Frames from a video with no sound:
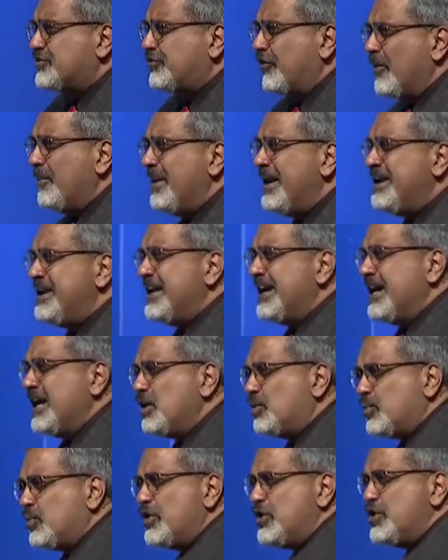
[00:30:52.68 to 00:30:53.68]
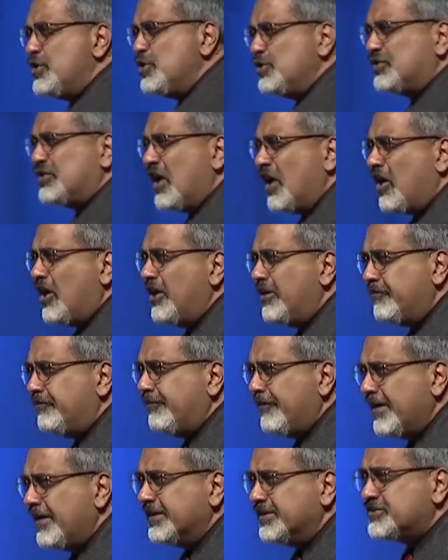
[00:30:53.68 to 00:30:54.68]
from India, it would use hard
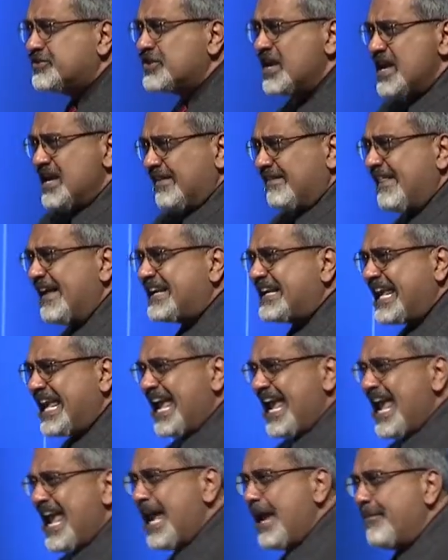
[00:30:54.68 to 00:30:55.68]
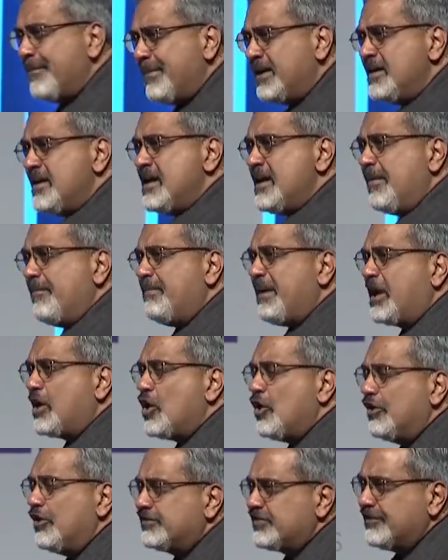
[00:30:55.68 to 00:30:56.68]
funds that came
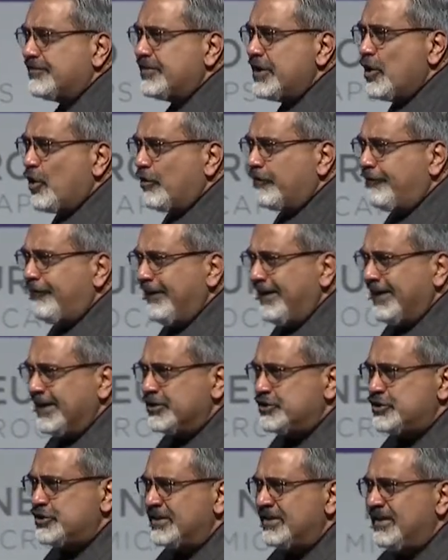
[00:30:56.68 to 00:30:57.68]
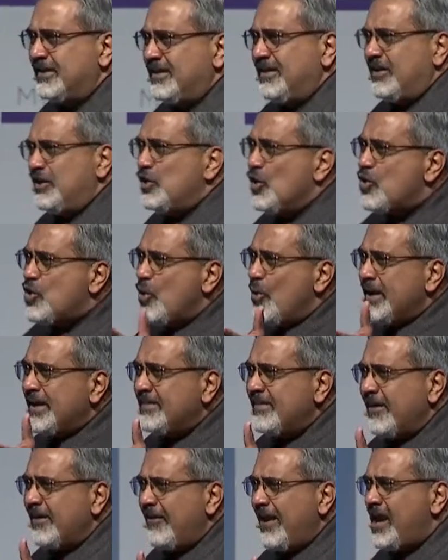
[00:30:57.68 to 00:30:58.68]
because of the orphanage. You're going
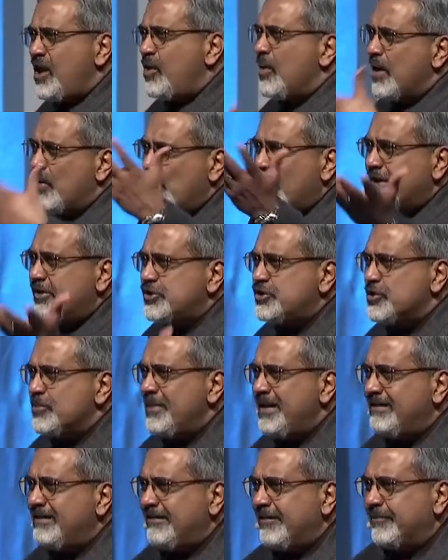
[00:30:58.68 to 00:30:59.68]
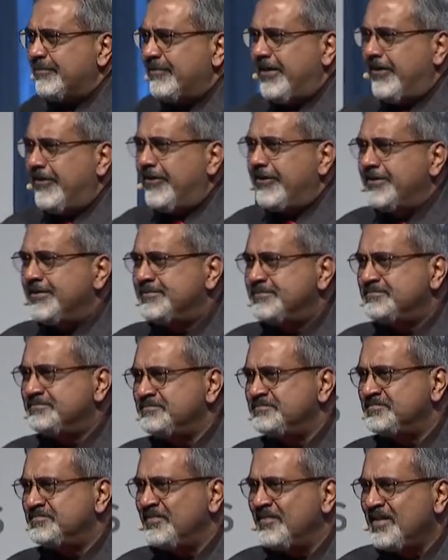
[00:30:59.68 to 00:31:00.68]
there anyway. Why don't you mail them there?
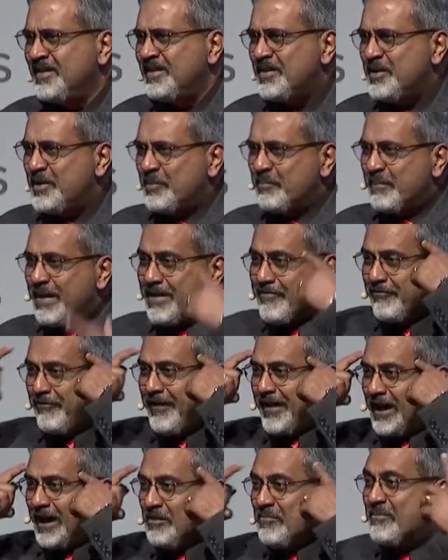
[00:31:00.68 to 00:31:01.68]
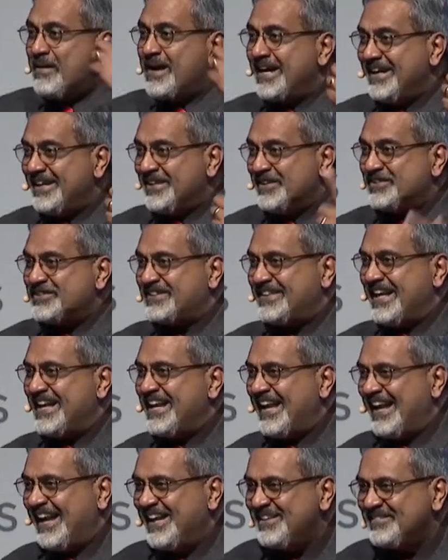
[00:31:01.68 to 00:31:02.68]
My fickle mind is
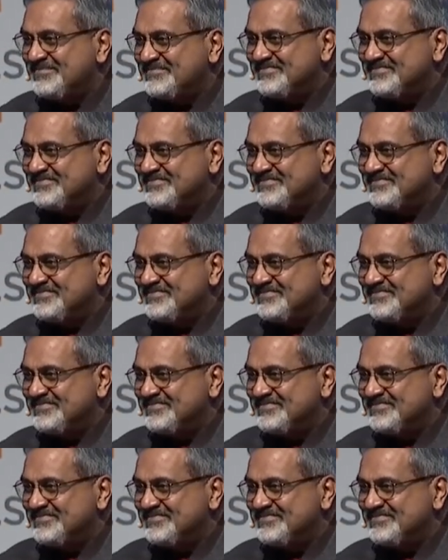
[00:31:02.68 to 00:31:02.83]
thinking,